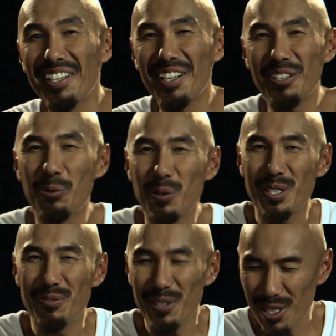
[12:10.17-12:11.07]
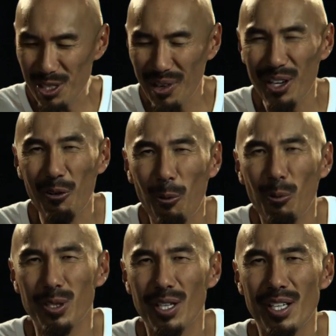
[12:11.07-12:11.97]
In other words, if you're going to try to
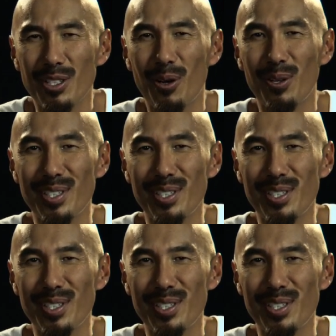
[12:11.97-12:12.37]
hold on to all